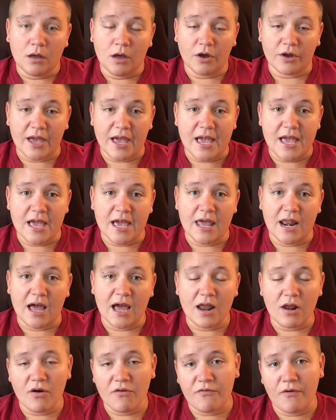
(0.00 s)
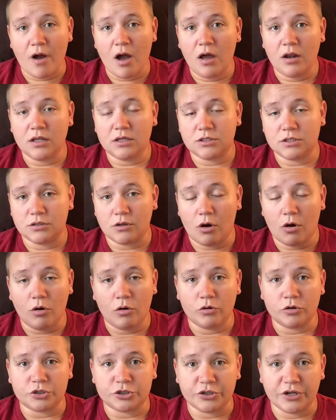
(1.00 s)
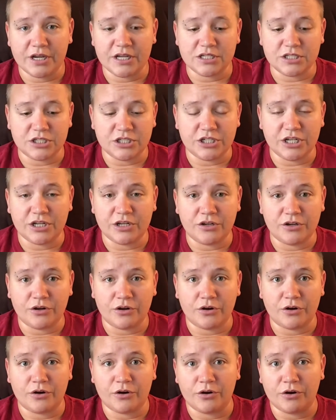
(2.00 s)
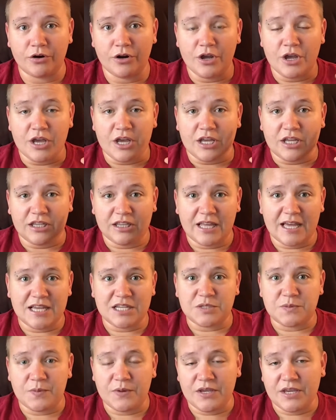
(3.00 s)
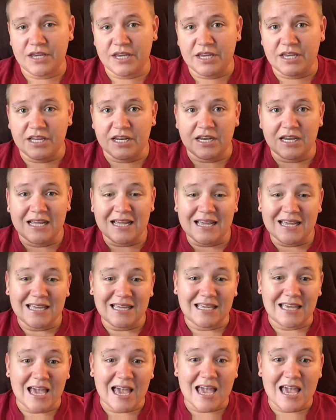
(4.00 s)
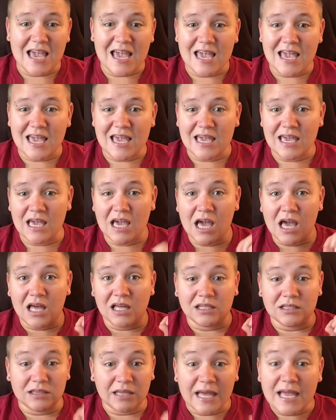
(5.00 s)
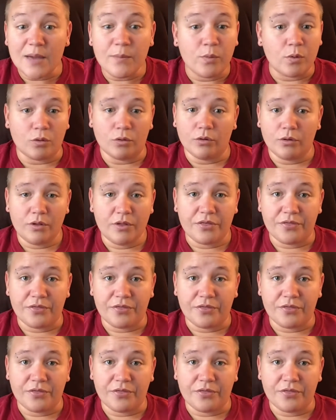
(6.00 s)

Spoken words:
Okay, and I don't fall into the whole transgender, lesbian, gay label